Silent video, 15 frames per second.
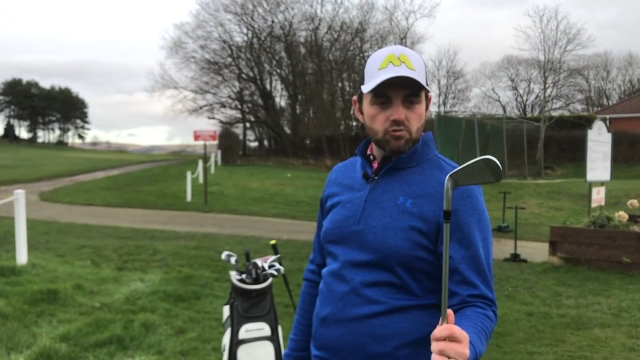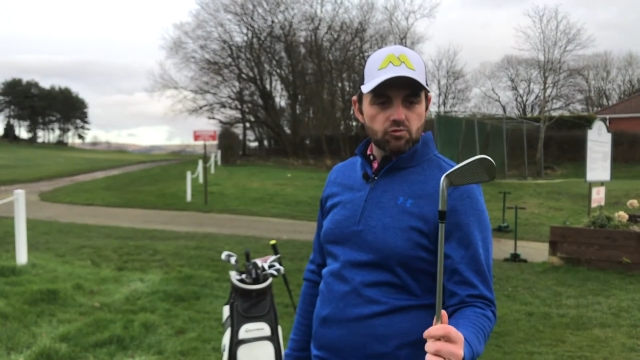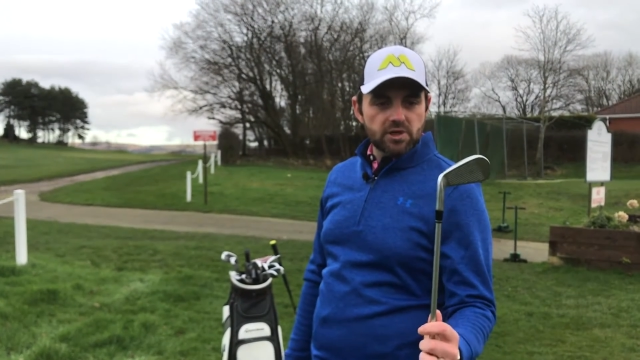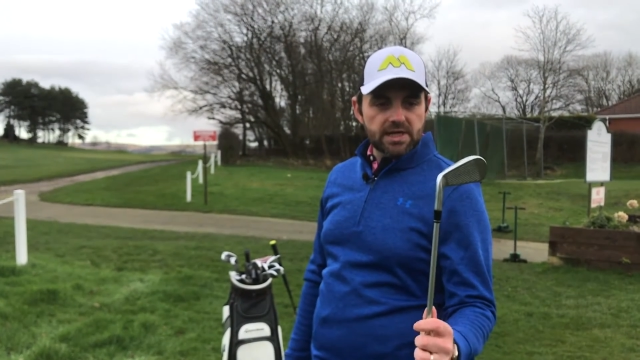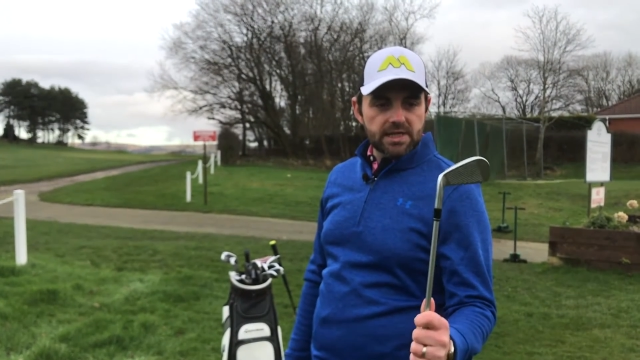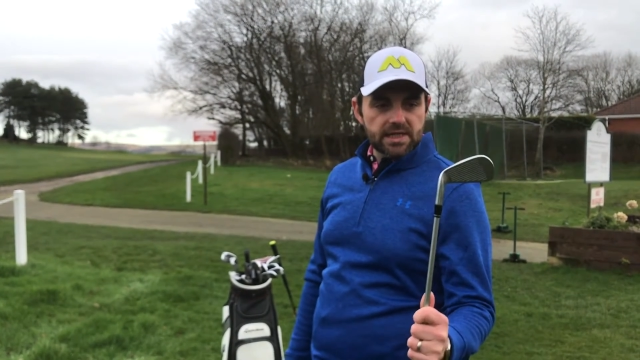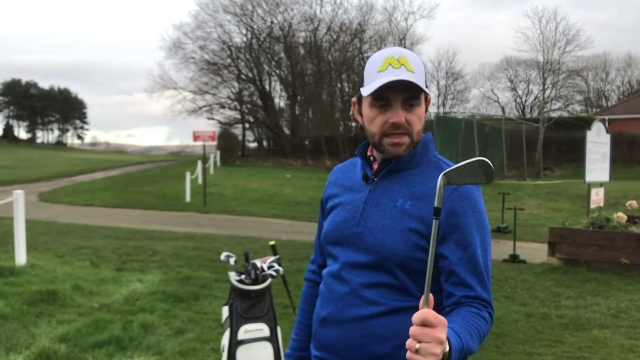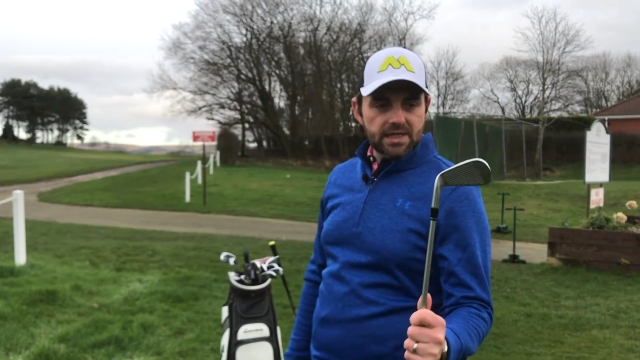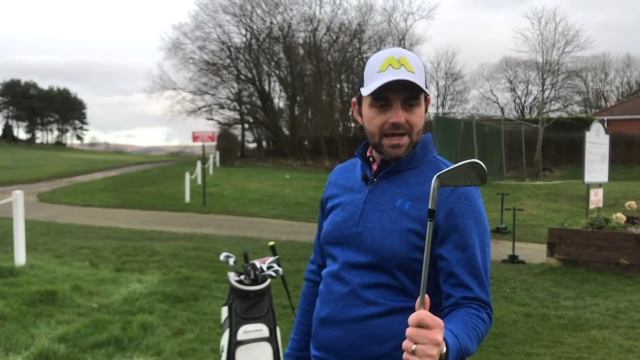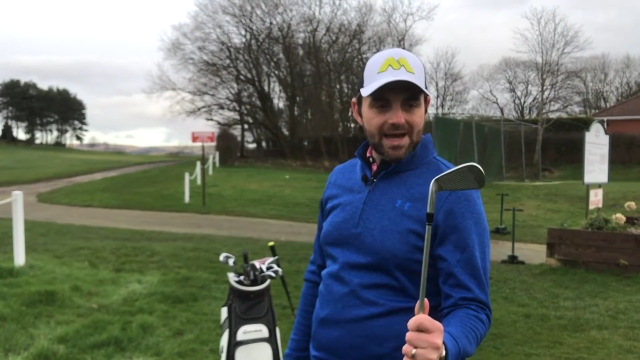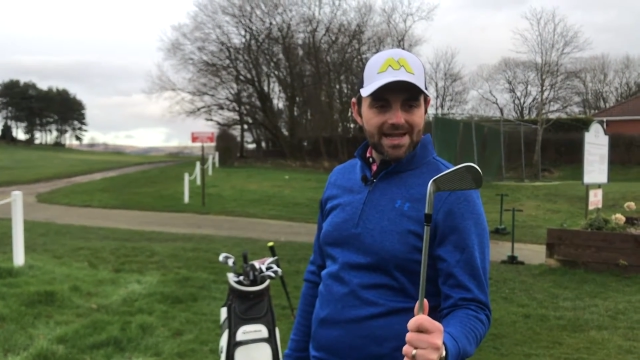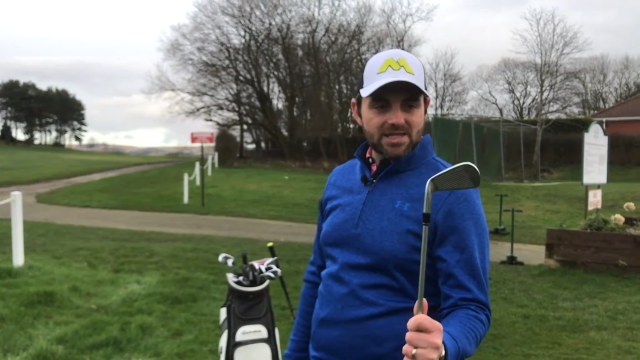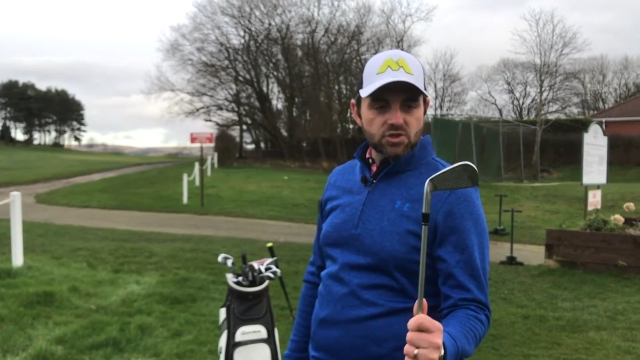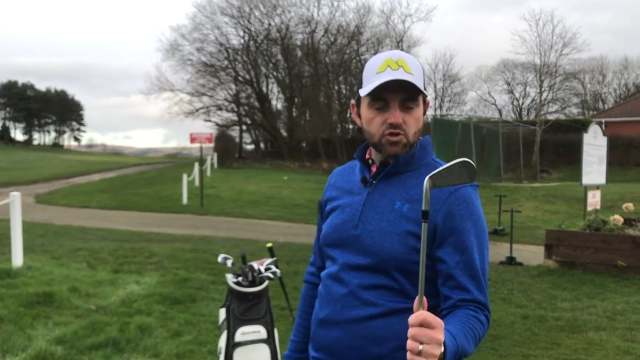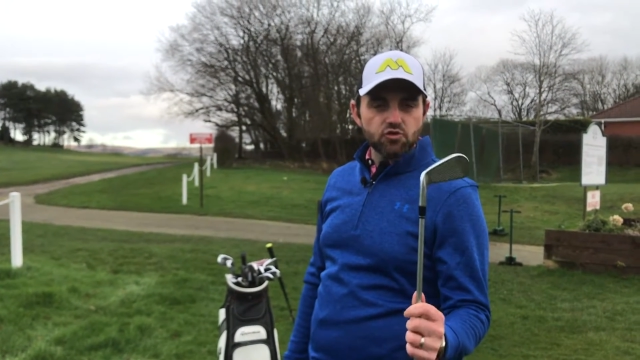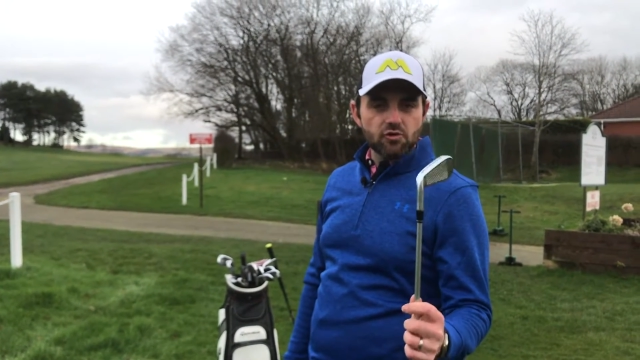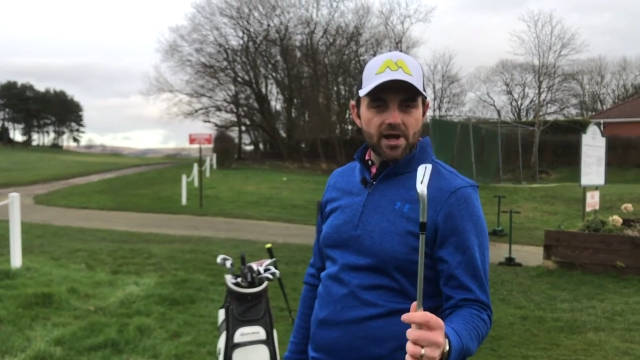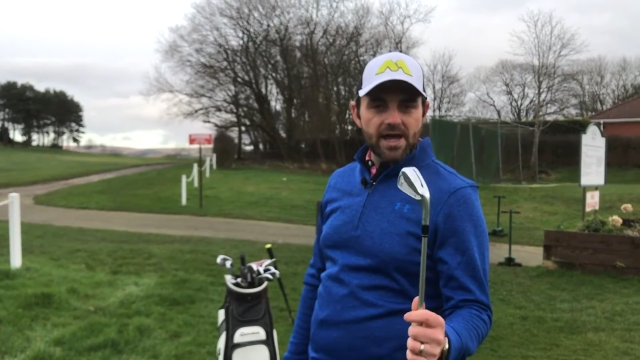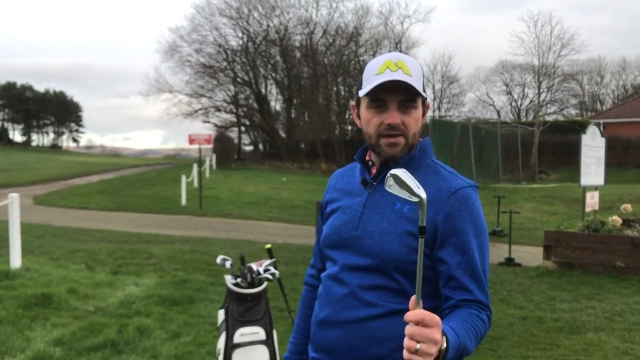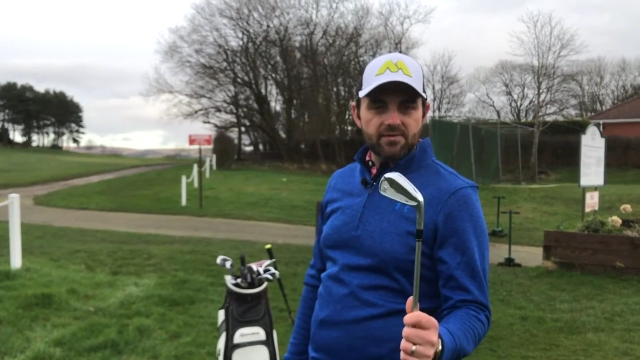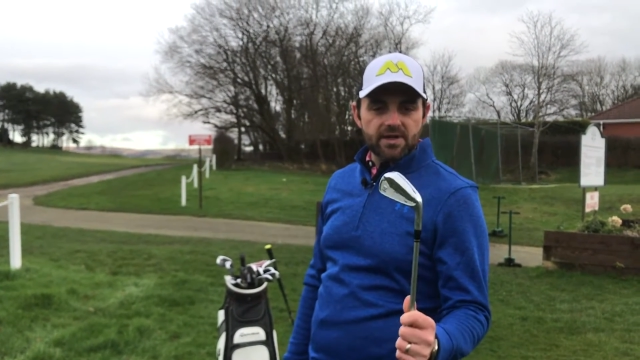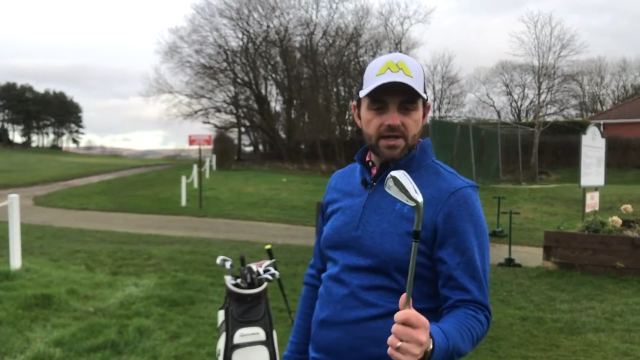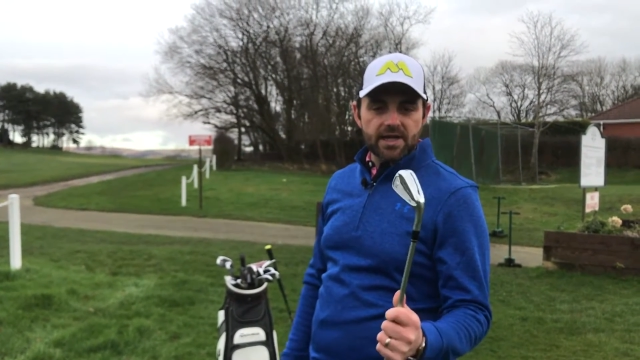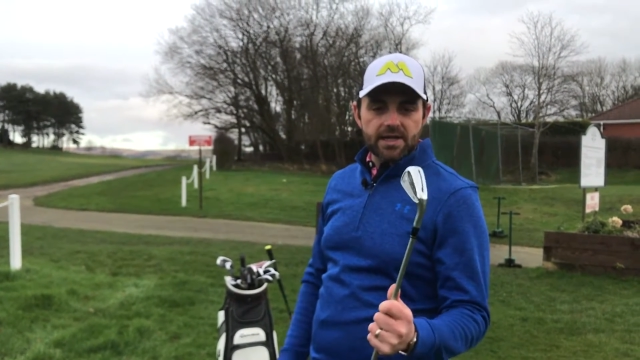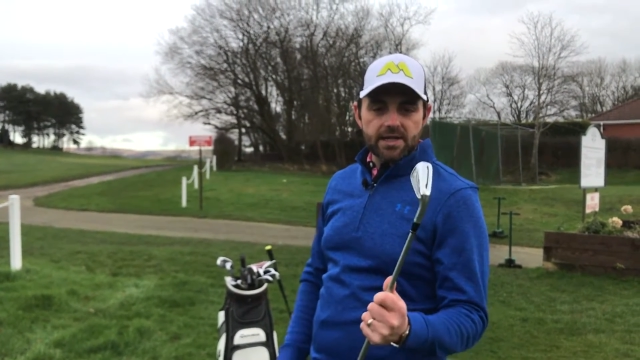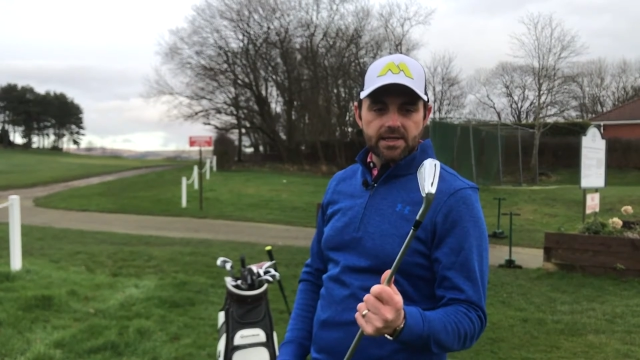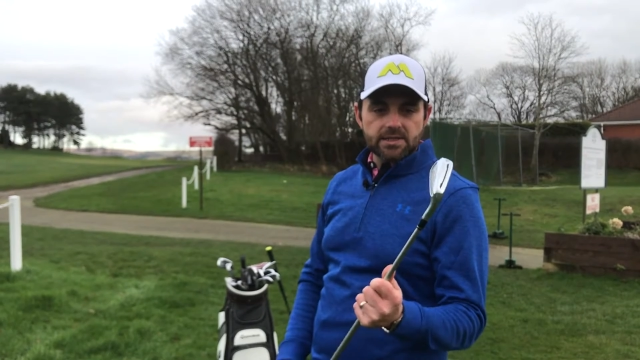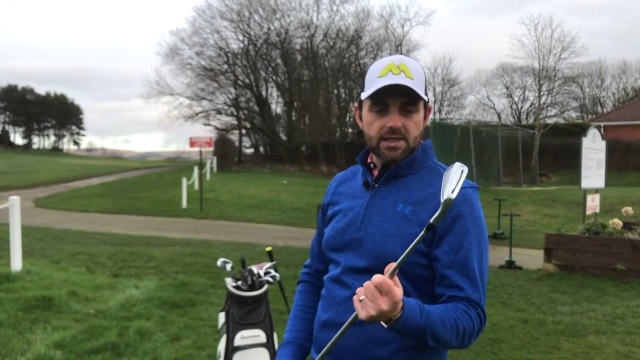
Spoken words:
really nice driving iron.